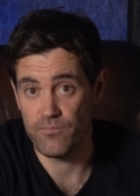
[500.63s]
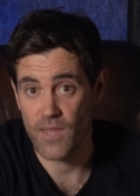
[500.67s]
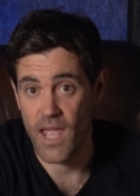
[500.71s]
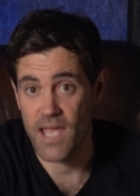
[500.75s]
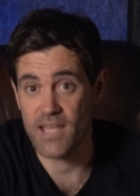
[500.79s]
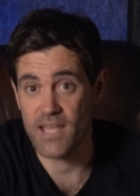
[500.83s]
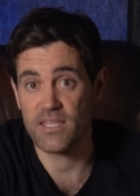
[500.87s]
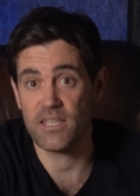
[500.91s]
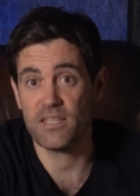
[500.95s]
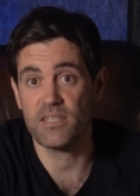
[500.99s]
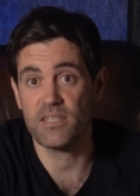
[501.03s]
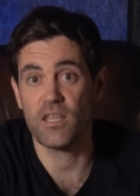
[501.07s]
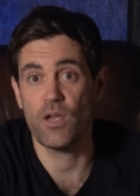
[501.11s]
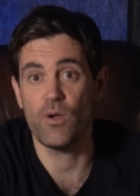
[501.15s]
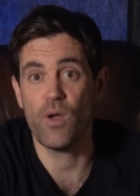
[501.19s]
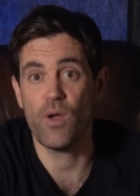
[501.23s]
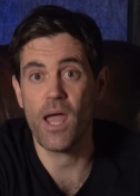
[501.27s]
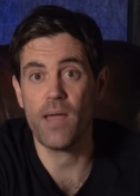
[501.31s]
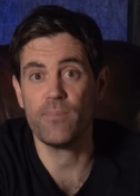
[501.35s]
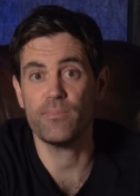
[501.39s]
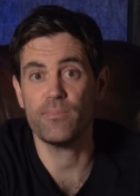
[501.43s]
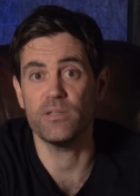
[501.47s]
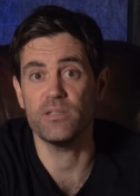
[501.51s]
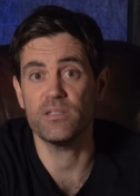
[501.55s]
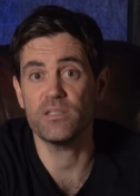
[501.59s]
As it so
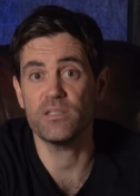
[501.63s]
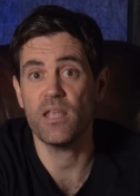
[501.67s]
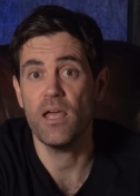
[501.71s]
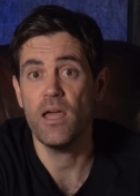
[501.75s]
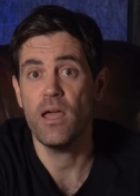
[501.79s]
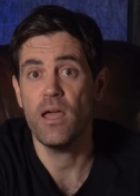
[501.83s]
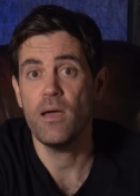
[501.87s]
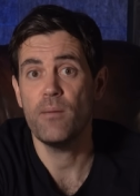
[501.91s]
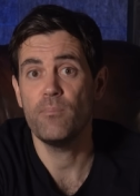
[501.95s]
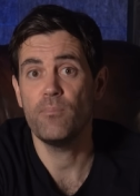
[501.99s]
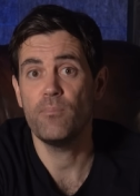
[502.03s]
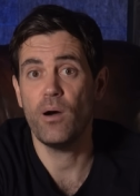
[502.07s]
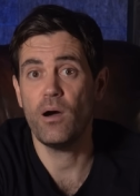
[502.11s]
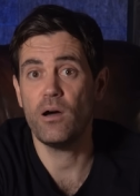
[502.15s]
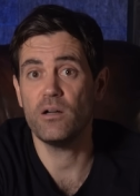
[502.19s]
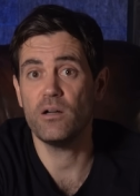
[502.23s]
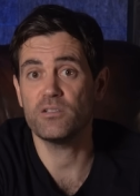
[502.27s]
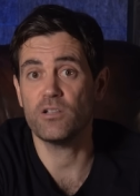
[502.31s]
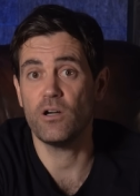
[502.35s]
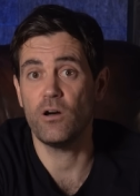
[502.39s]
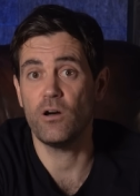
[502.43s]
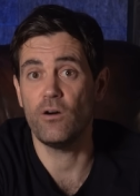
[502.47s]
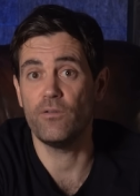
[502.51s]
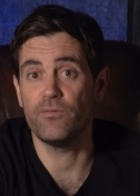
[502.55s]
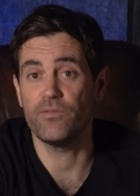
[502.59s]
happens,
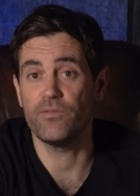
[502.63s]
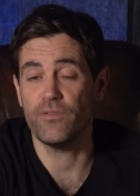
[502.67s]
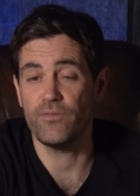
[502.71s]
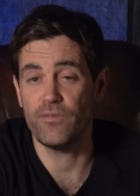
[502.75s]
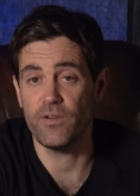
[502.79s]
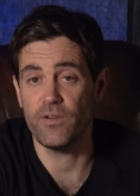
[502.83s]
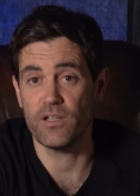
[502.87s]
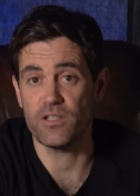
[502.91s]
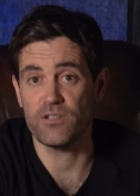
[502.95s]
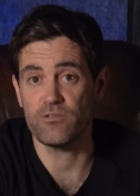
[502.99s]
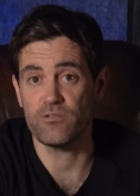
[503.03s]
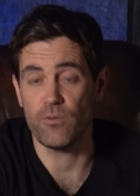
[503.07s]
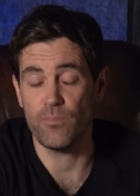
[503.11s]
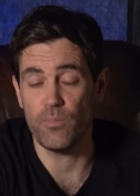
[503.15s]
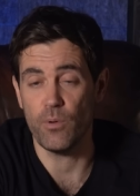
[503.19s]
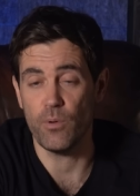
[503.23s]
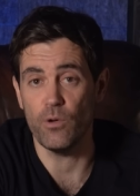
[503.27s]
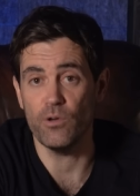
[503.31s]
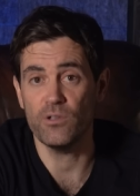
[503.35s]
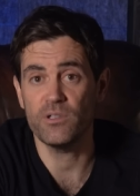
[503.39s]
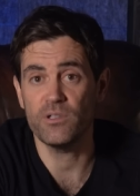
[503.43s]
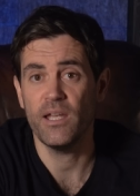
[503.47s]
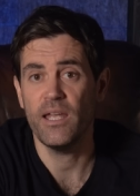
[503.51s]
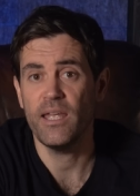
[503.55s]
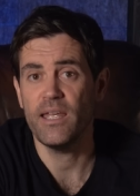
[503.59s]
Part of the first
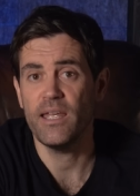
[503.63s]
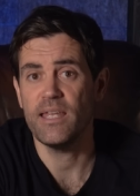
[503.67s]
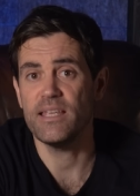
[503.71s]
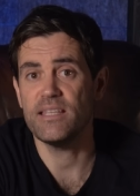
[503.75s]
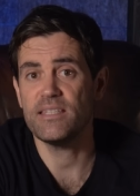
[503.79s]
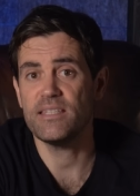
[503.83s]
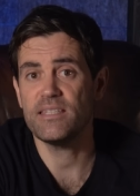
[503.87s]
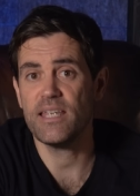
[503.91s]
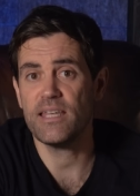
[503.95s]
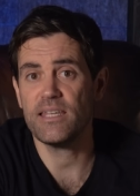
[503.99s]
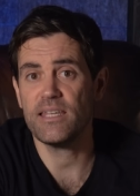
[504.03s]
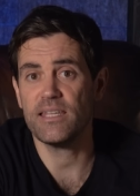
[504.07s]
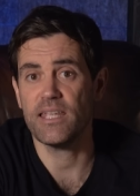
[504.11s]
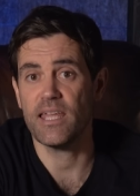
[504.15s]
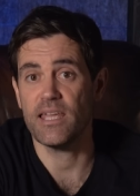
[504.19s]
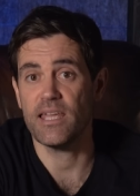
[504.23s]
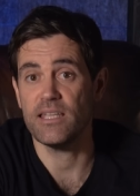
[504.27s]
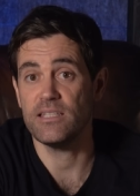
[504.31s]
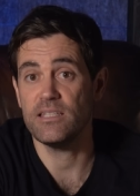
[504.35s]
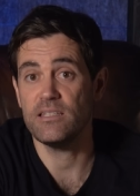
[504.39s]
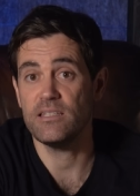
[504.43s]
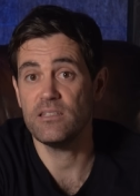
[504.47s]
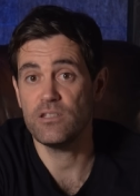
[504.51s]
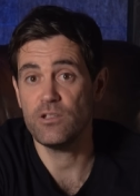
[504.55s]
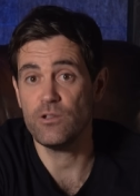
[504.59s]
report is
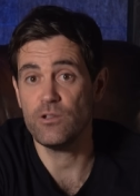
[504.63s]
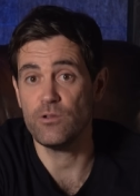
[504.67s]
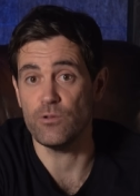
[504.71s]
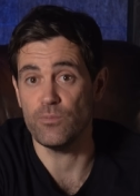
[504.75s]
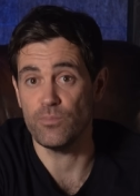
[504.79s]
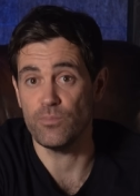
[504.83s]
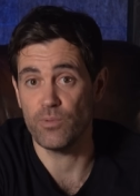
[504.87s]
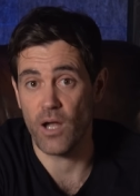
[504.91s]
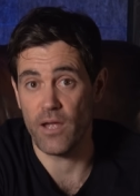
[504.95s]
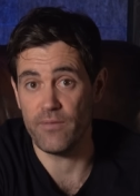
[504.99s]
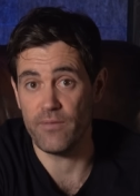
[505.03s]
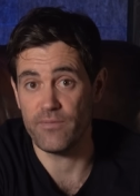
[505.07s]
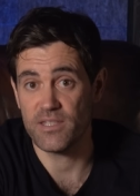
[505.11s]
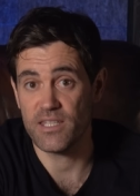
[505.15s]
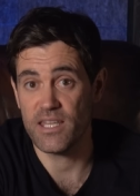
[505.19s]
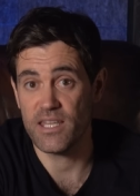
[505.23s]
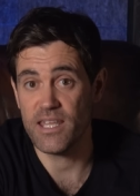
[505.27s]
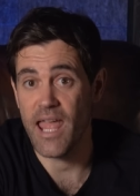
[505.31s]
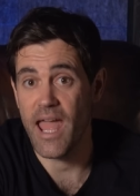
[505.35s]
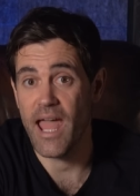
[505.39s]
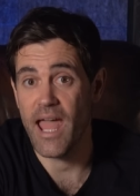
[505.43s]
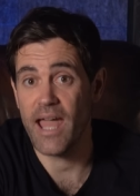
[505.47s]
dedicated to privacy,